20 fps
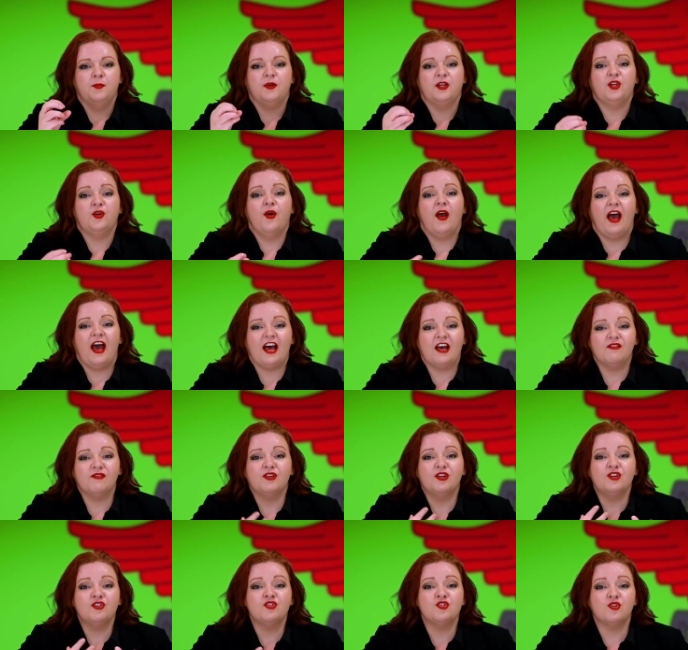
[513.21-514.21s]
But you have
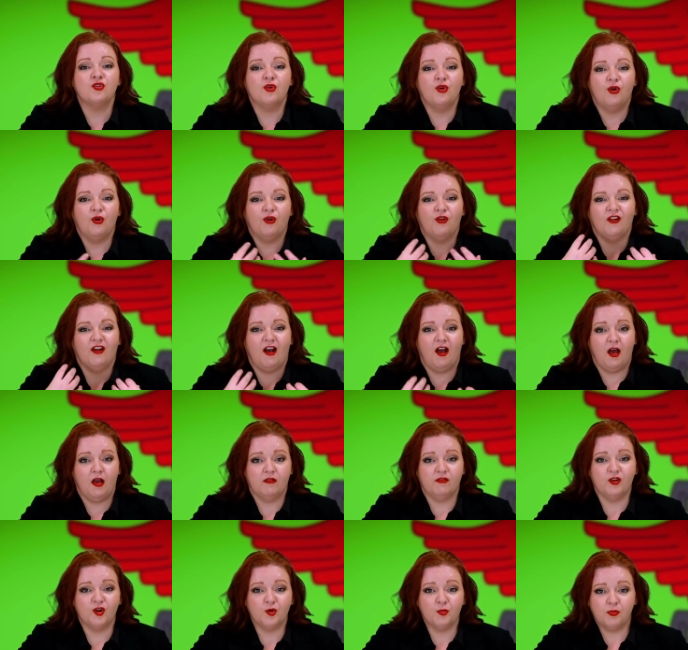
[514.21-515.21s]
control
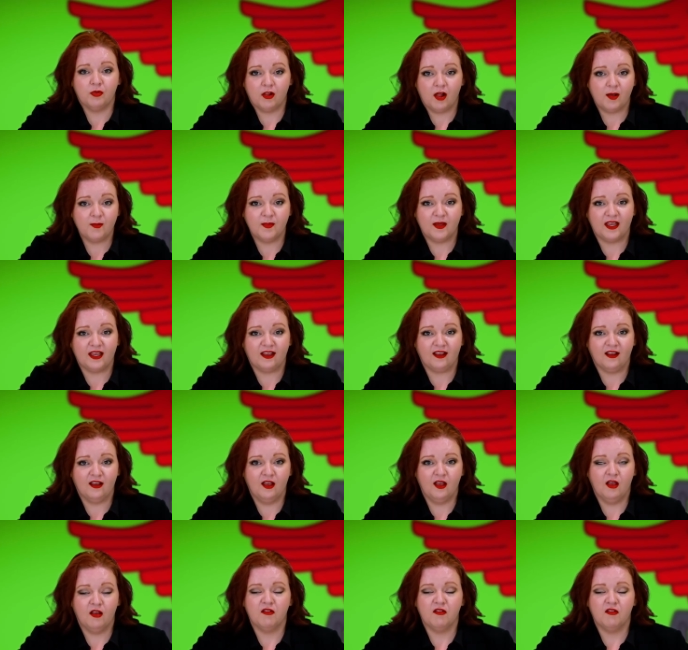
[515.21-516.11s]
of your plumbing